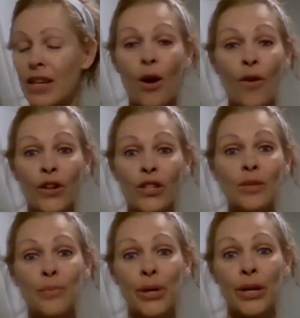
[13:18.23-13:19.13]
the
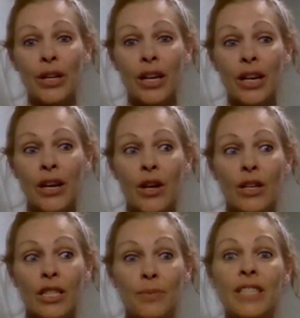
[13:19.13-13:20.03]
first book
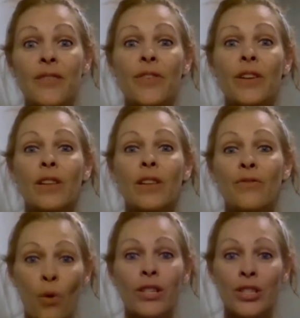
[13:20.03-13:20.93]

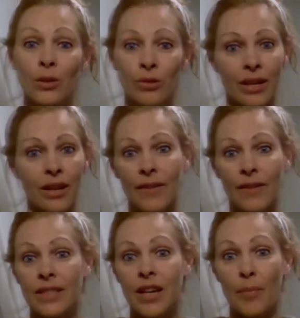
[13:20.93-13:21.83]
specifically for children
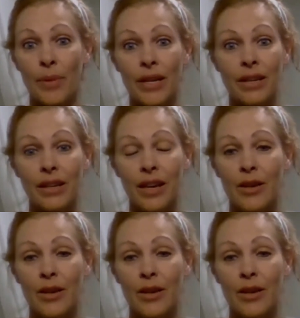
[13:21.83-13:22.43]
on this topic. Mm-hmm.